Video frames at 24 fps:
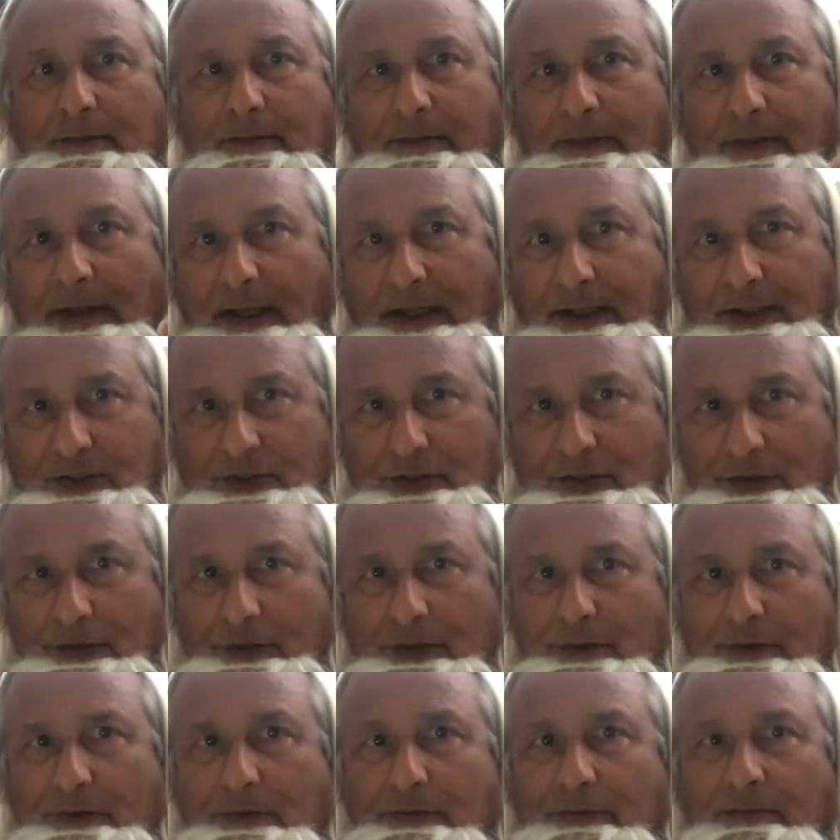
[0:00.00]

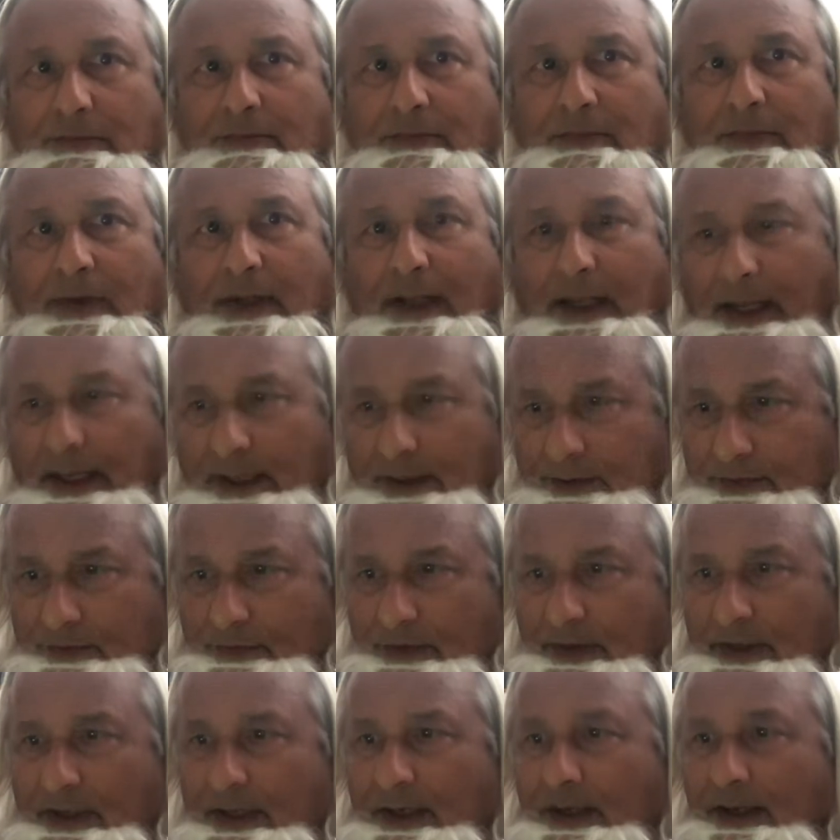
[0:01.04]
A2,
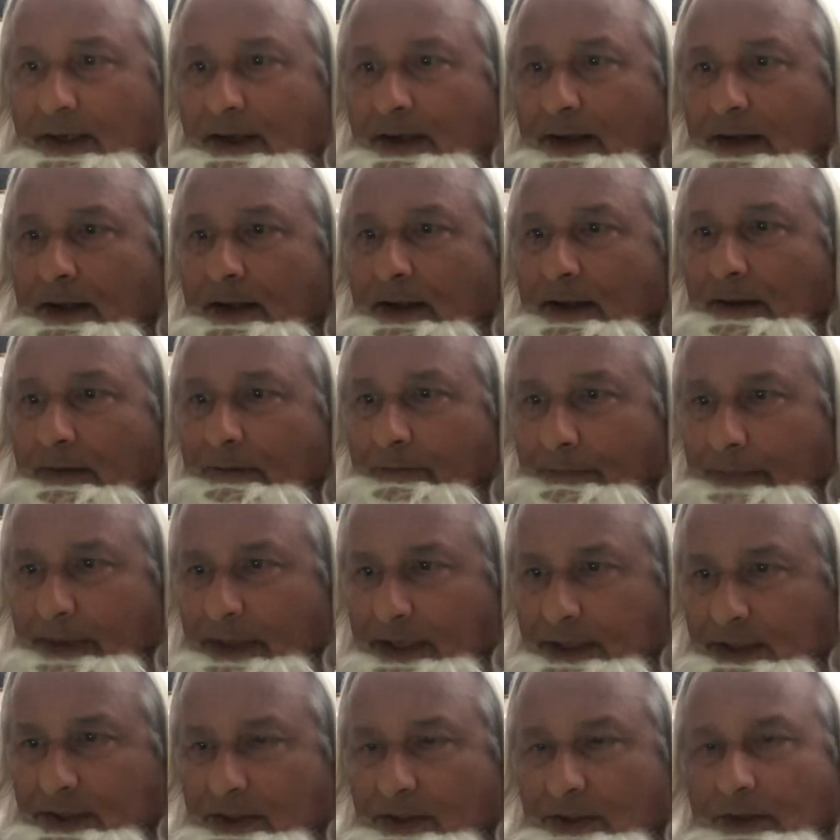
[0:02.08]
A3,
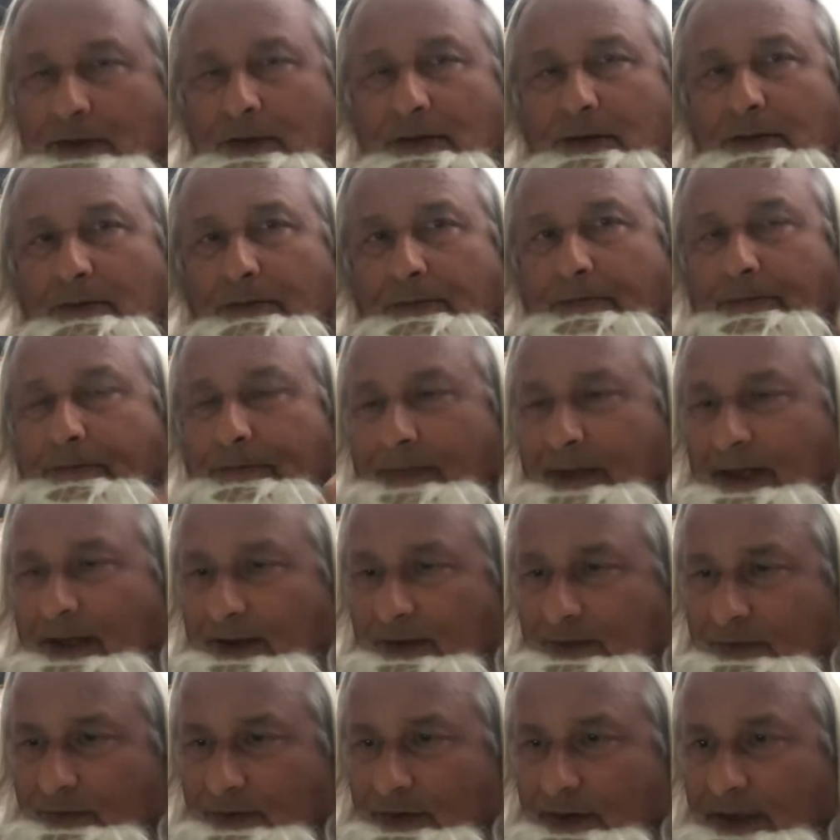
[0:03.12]
B2,
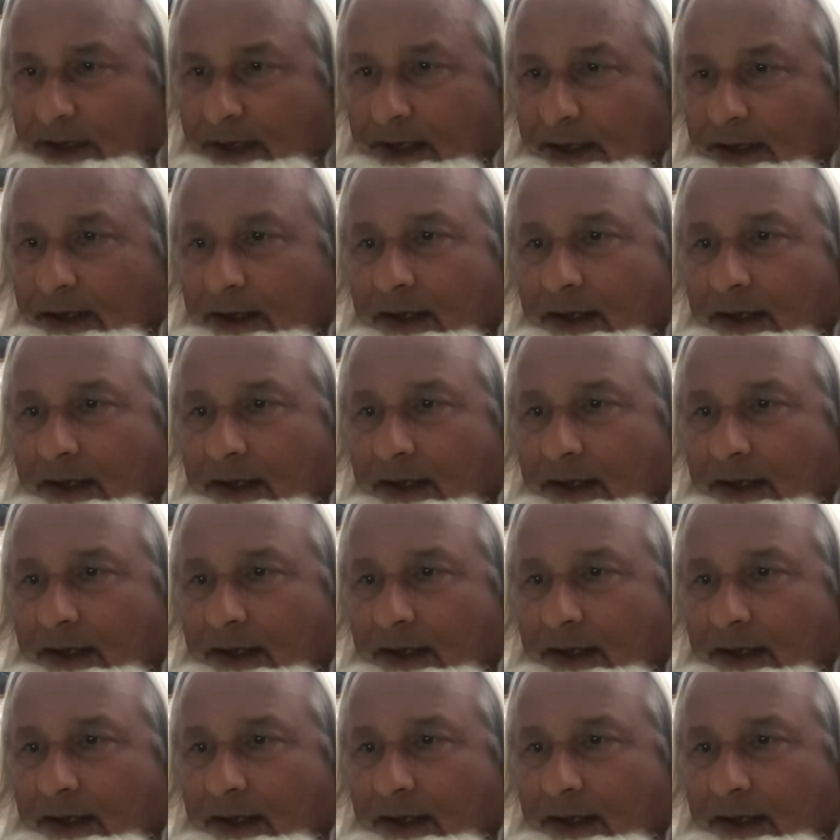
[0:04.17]
B3.